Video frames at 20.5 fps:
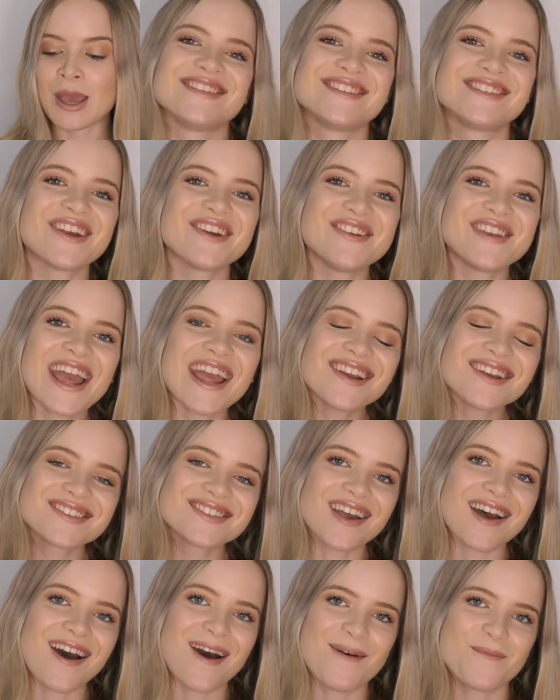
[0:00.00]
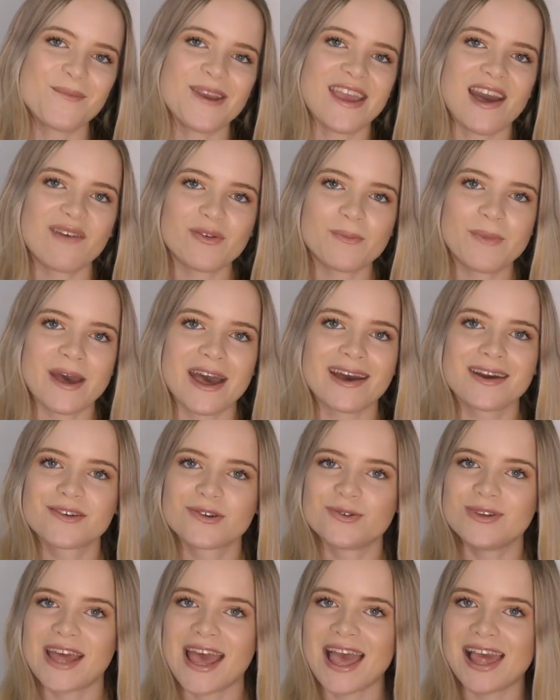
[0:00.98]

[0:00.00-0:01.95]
So next up, we have a pair called